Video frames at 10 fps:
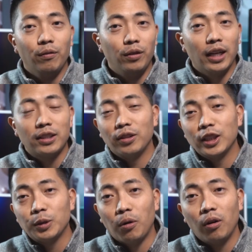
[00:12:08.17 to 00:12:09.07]
you get to
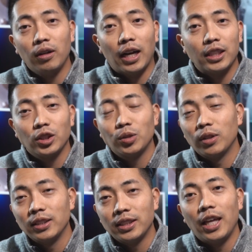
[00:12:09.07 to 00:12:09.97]
this point, I just
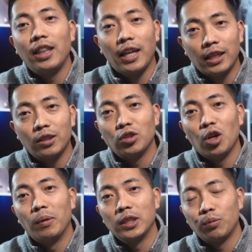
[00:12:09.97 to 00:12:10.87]
want to say thank you so
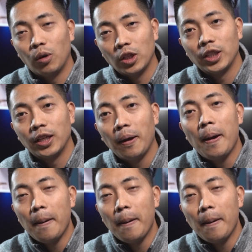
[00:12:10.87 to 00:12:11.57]
much for watching.